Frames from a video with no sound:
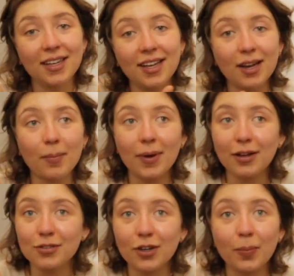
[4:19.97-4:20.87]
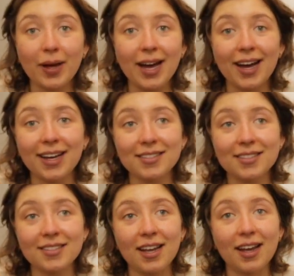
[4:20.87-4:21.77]
get a metro
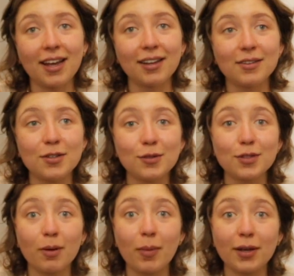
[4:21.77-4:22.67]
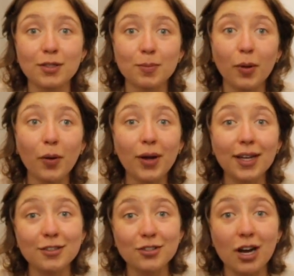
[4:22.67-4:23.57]
pass and do some
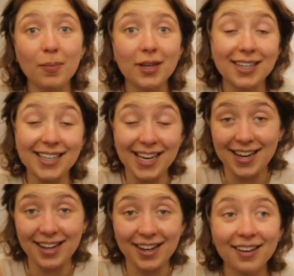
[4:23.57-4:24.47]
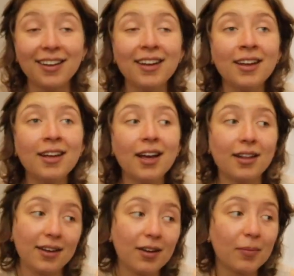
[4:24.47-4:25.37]
exploring and shopping and eating
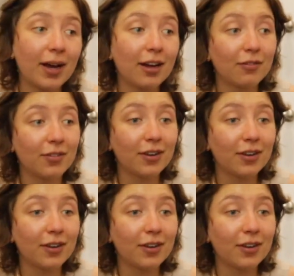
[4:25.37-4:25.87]
and then come back and